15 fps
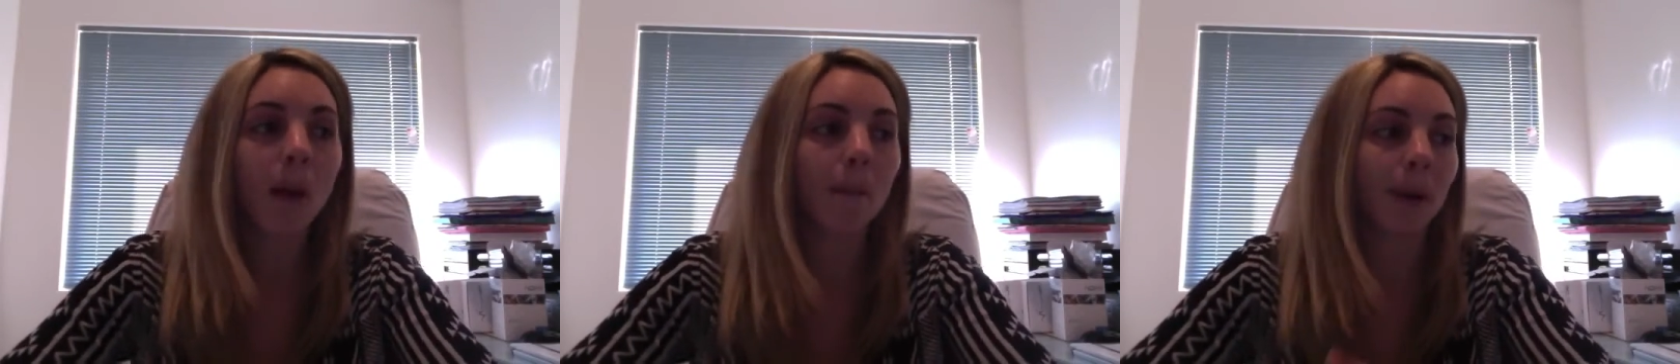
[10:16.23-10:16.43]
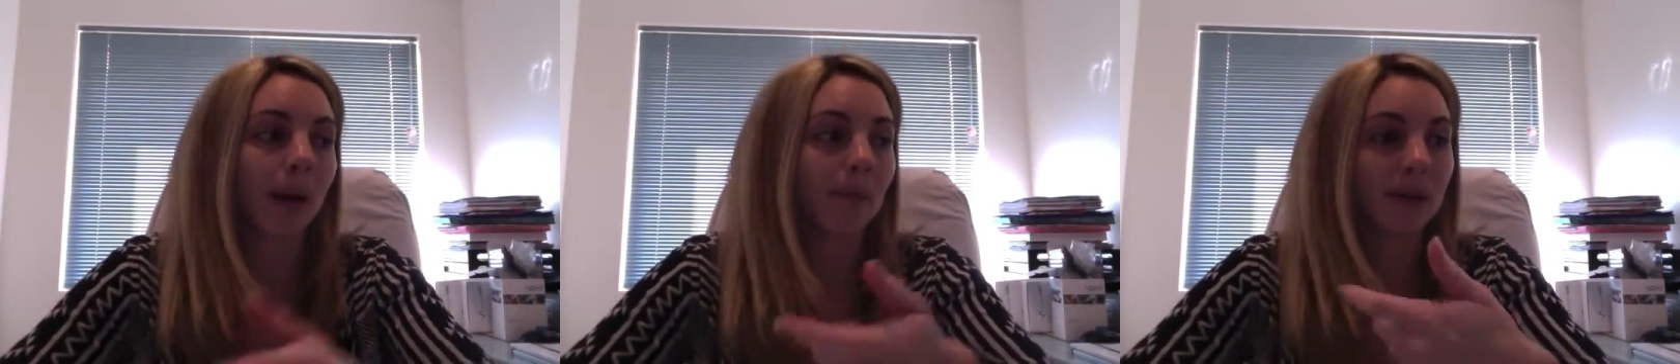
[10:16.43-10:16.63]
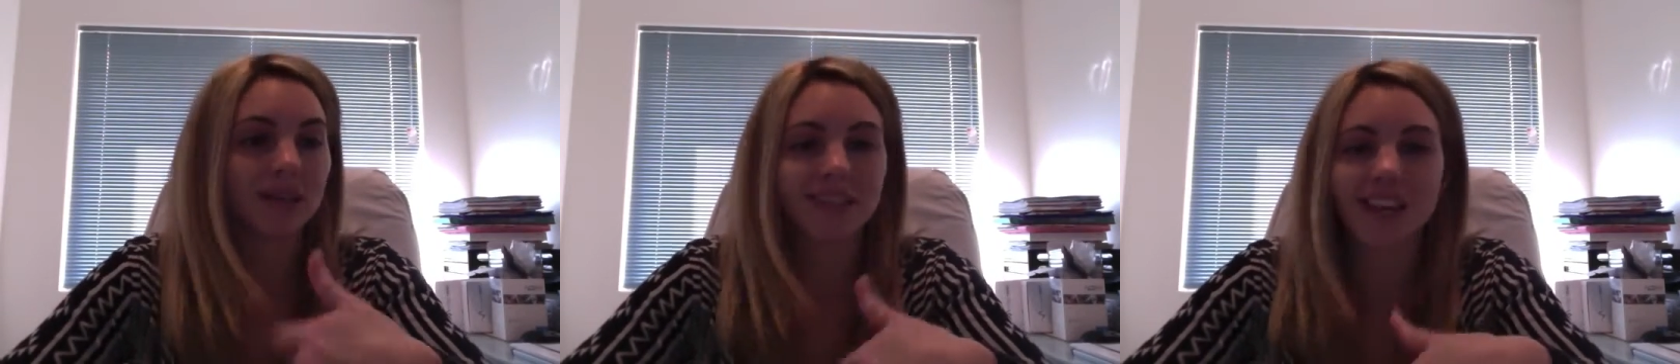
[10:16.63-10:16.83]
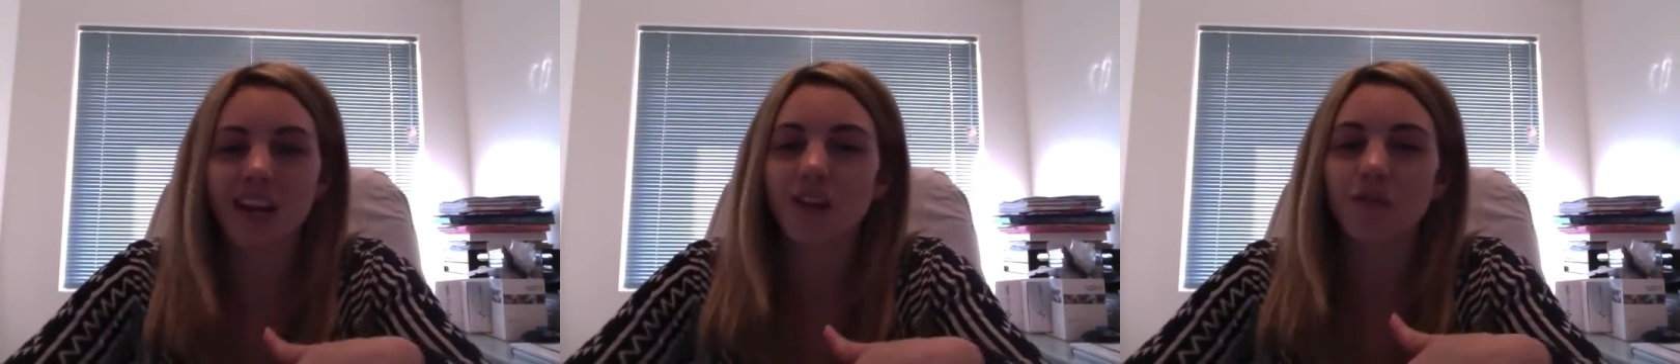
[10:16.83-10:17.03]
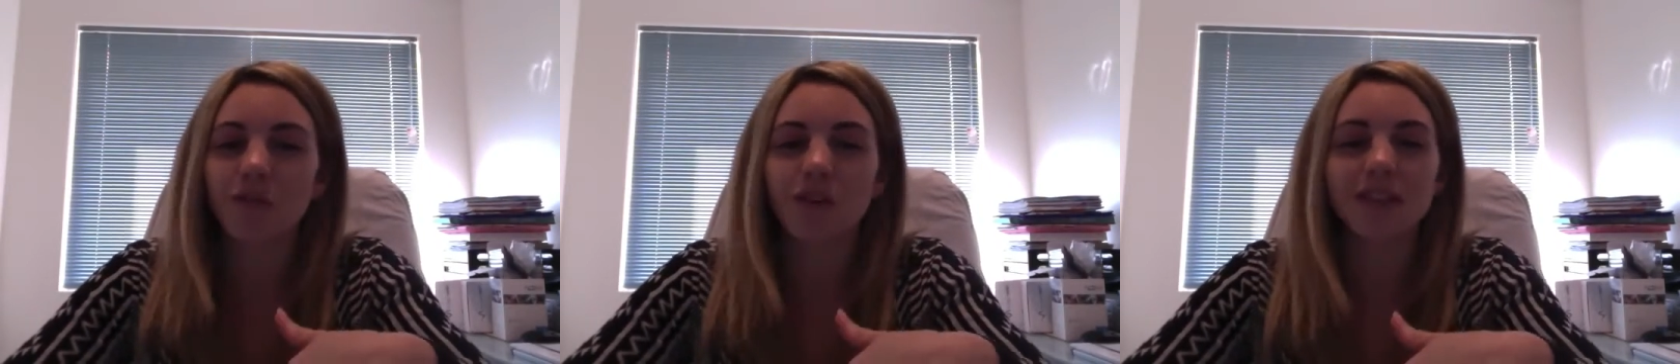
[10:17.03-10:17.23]
But I've been
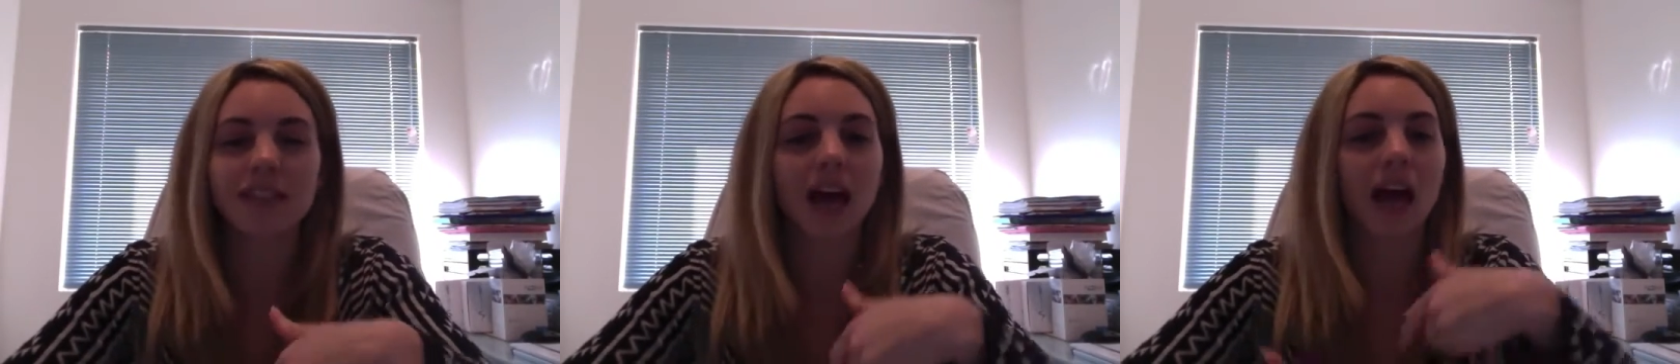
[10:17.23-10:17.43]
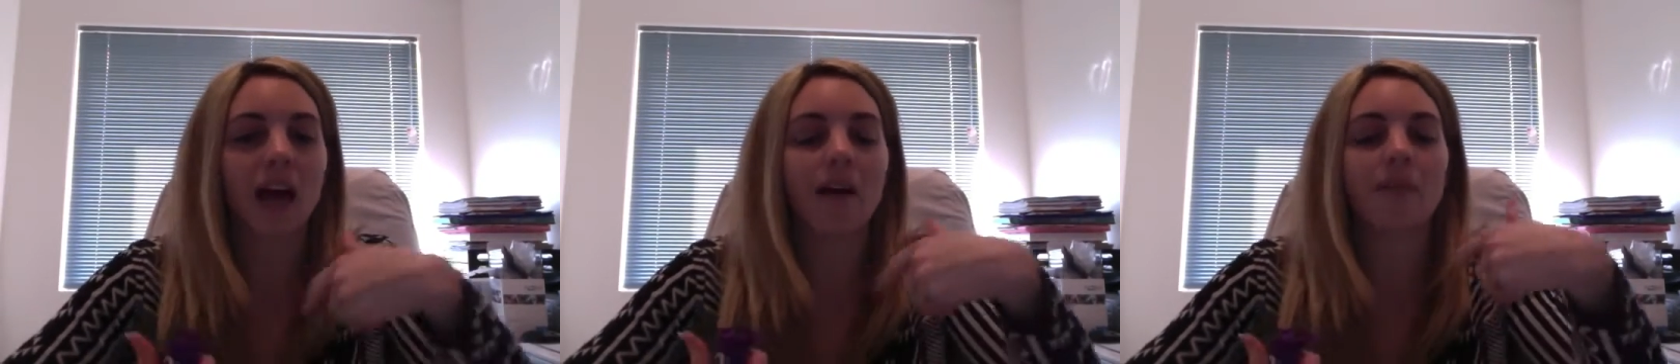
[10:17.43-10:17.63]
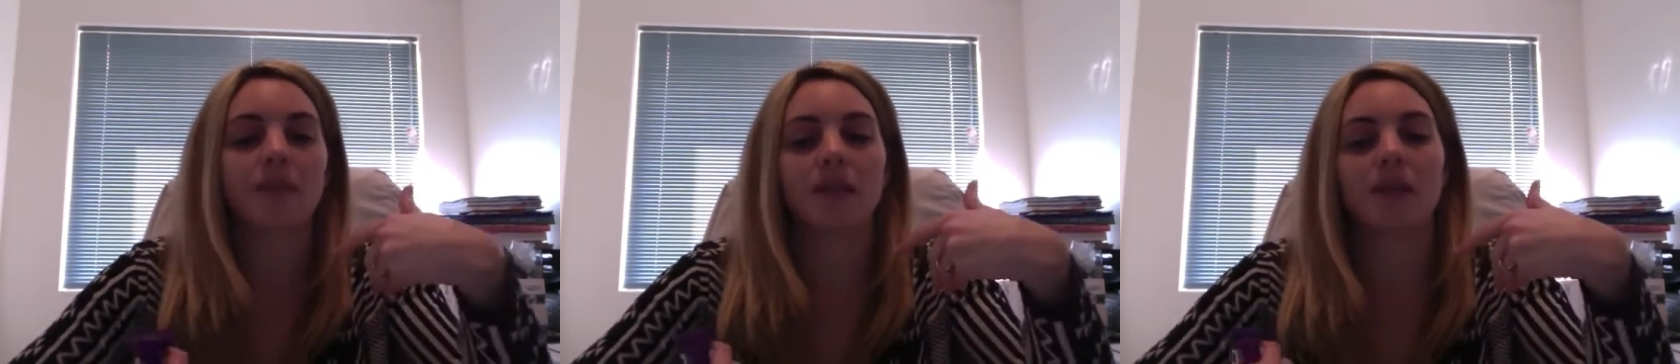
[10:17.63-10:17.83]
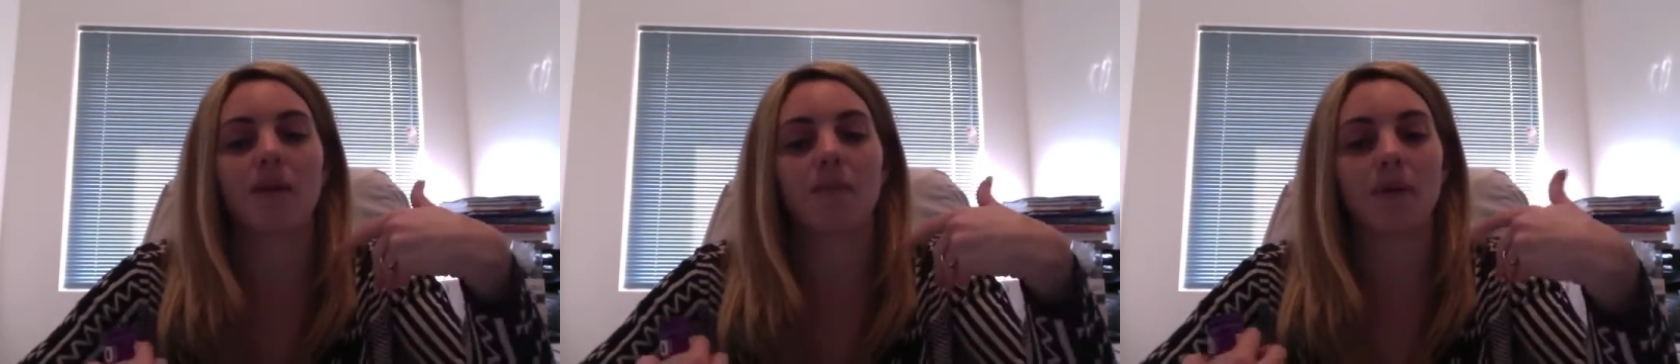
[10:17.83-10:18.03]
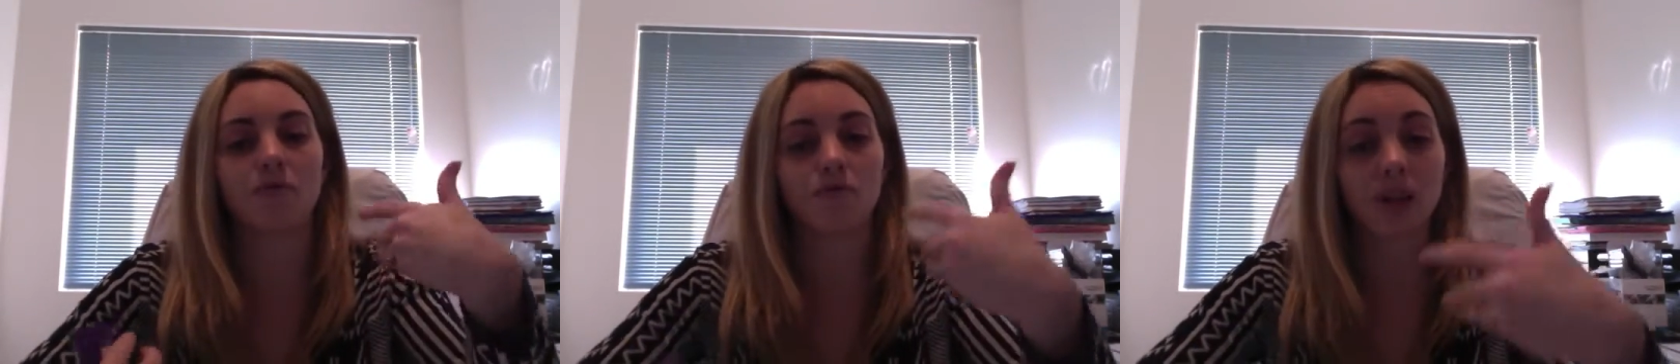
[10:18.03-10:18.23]
studying for exams and I've
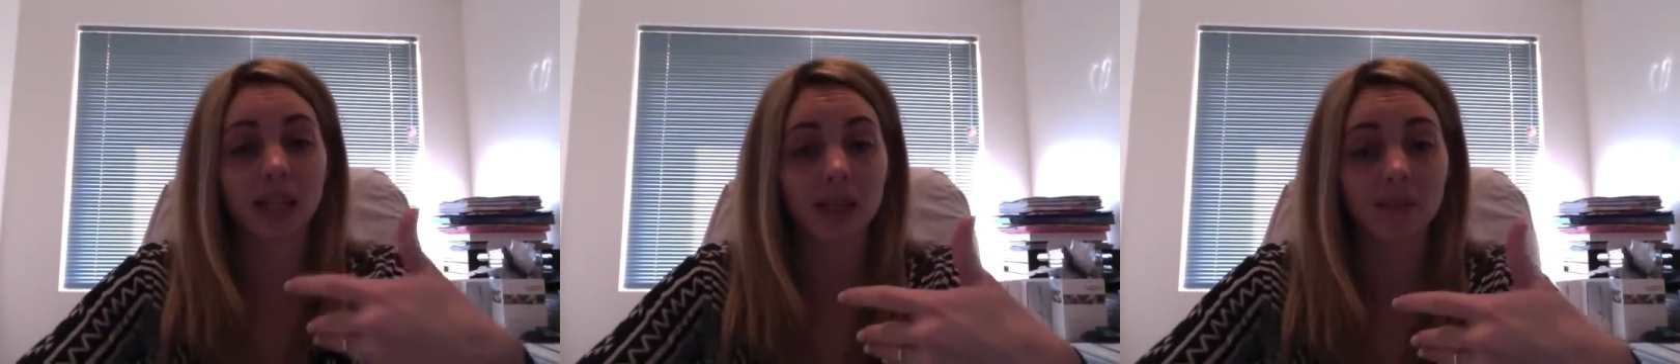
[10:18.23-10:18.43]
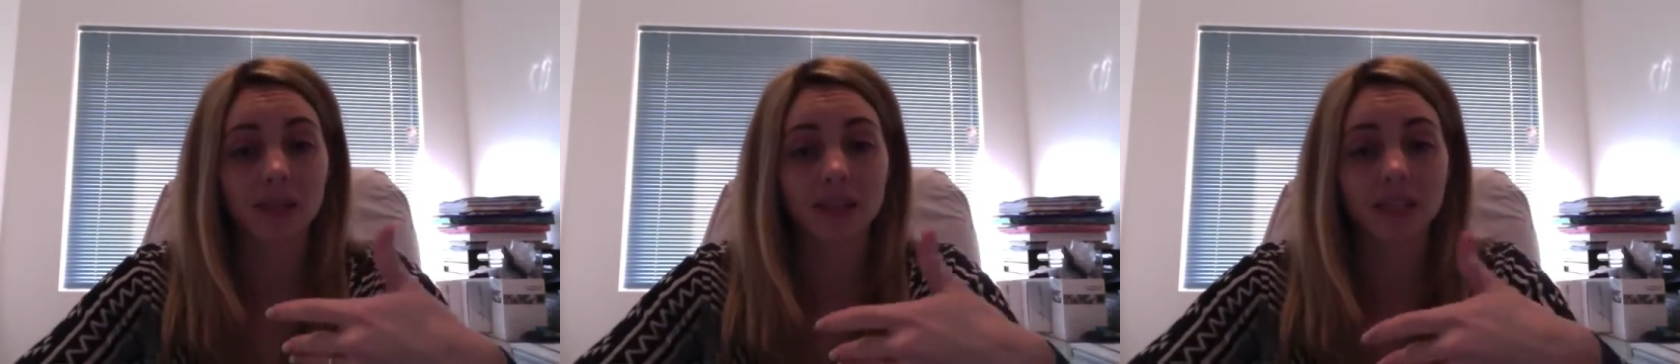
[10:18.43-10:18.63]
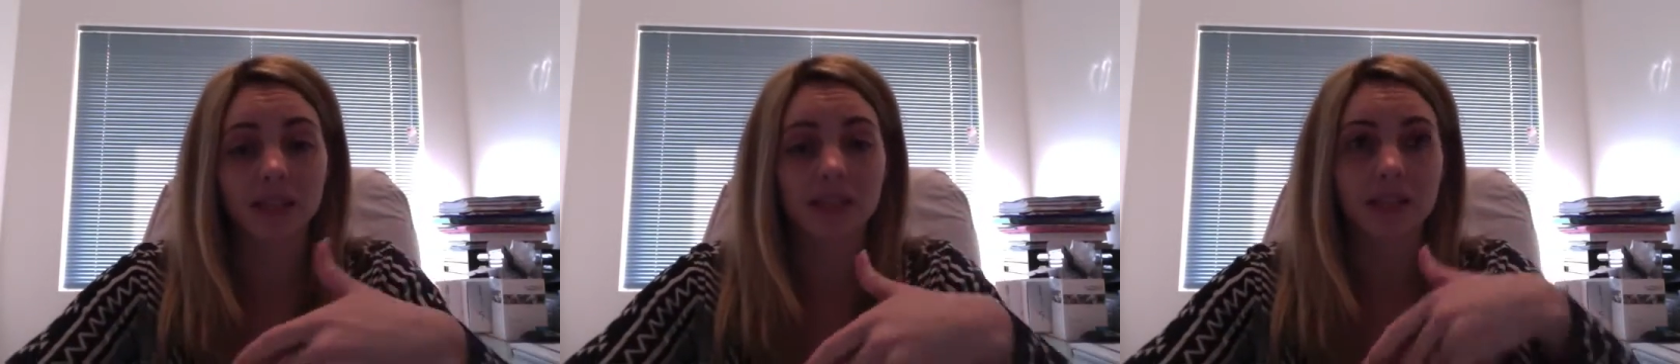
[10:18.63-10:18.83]
been really busy,